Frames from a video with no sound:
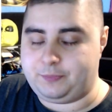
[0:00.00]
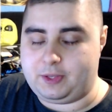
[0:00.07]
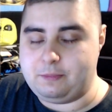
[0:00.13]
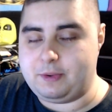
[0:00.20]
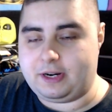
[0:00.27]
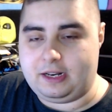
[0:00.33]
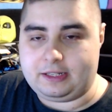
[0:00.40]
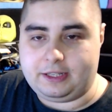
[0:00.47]

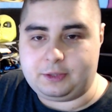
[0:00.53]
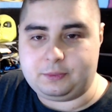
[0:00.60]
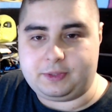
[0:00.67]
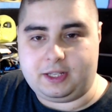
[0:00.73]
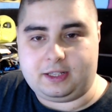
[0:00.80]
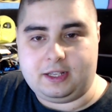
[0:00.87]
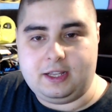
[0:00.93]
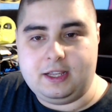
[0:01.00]
but I'll get to
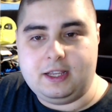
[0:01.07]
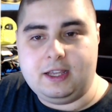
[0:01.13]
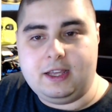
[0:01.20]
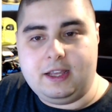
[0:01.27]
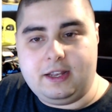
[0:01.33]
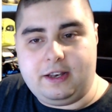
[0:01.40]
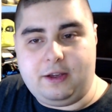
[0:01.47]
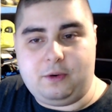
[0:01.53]
that.
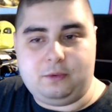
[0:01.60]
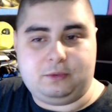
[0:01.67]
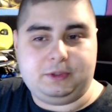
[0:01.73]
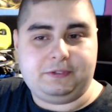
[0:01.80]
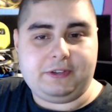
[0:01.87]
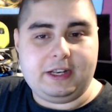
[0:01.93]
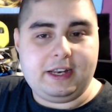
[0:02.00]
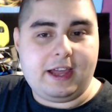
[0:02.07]
Now, we
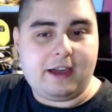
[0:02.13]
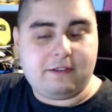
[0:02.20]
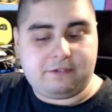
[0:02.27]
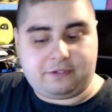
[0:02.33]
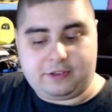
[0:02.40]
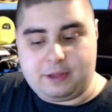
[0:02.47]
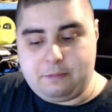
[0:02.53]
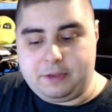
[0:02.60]
finally
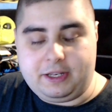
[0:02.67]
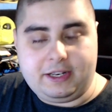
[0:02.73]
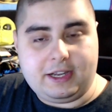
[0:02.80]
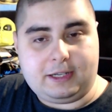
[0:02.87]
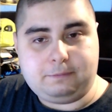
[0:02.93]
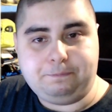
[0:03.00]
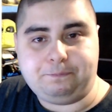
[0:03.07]
have Emilia,